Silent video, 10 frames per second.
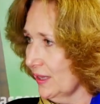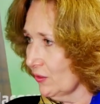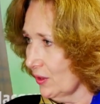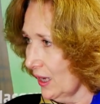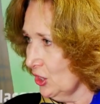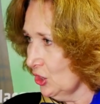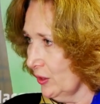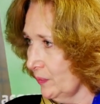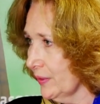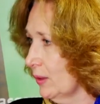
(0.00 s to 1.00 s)

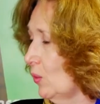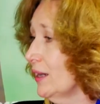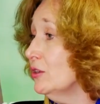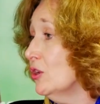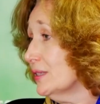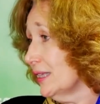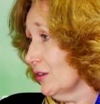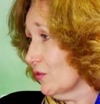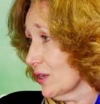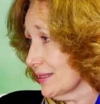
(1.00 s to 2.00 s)
segregation. Why
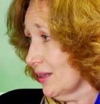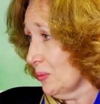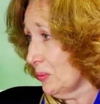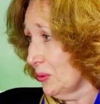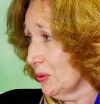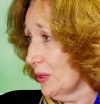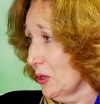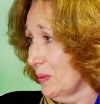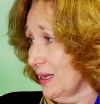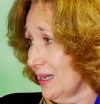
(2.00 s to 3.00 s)
nursing, for example,
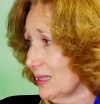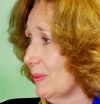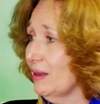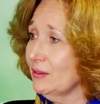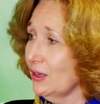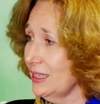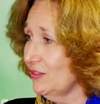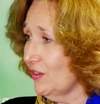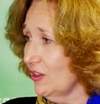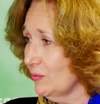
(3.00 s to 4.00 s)
globally is about
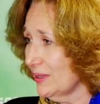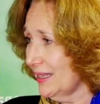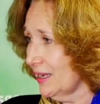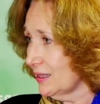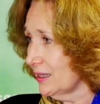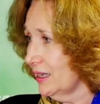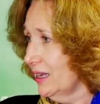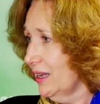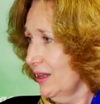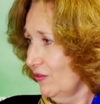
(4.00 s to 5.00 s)
95%
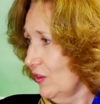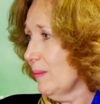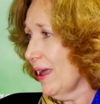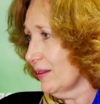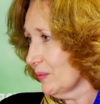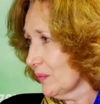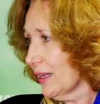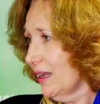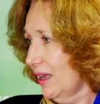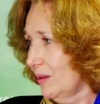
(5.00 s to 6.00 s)
female.
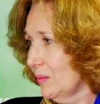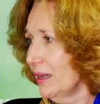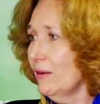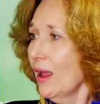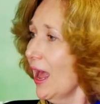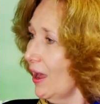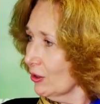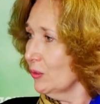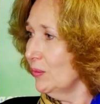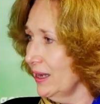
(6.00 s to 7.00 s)
How
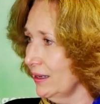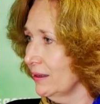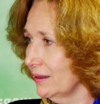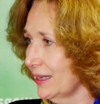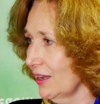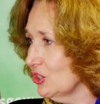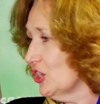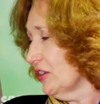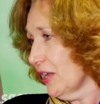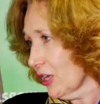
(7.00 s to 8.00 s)
can we get
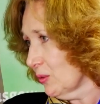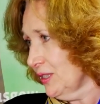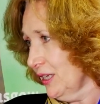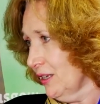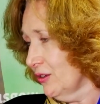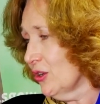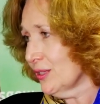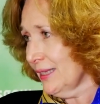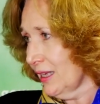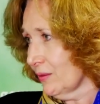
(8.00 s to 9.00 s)
gender equity in
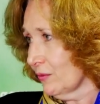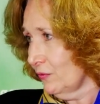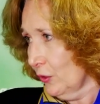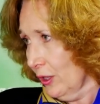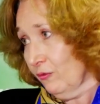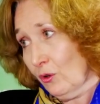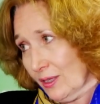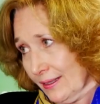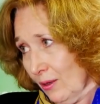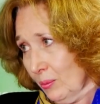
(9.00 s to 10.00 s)
nursing, for
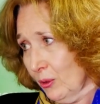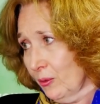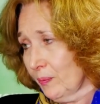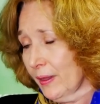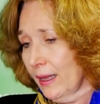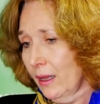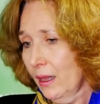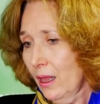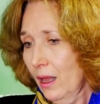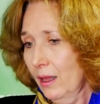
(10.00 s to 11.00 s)
example?
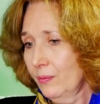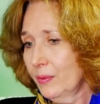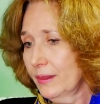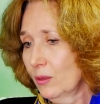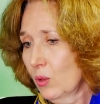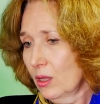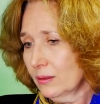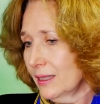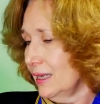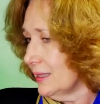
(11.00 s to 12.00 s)
And the
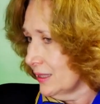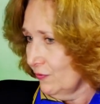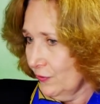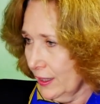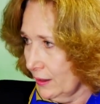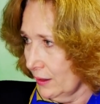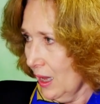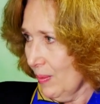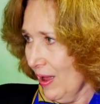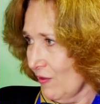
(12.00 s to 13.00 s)
world needs to fill
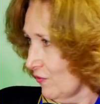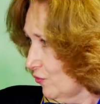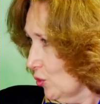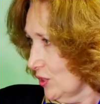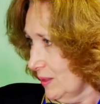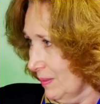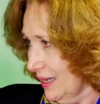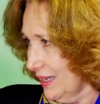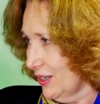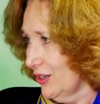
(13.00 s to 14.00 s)
about 40
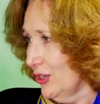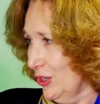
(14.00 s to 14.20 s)
million